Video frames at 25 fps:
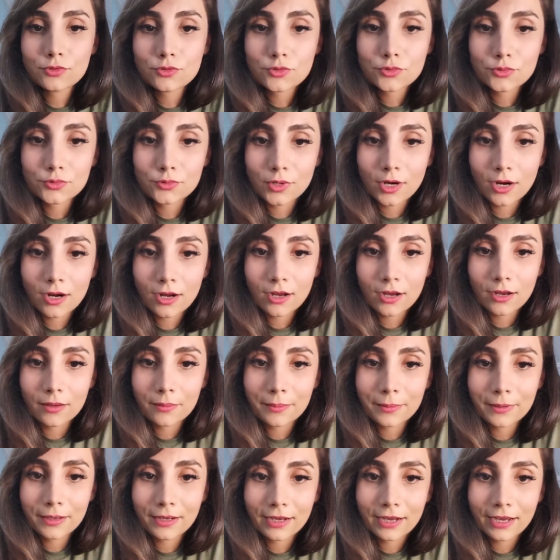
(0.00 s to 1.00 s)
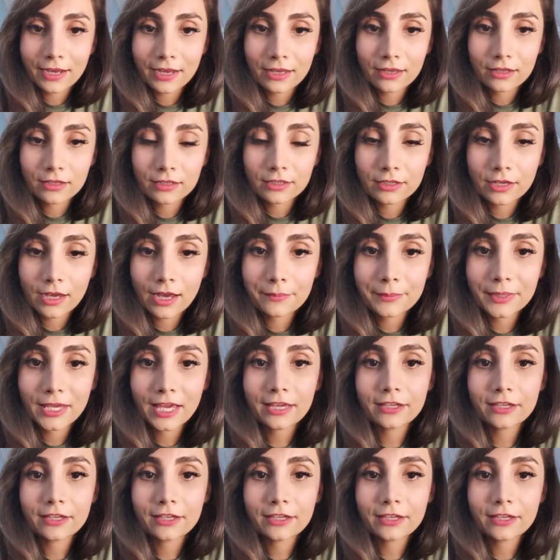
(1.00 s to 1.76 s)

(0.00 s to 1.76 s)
draw, but I mean,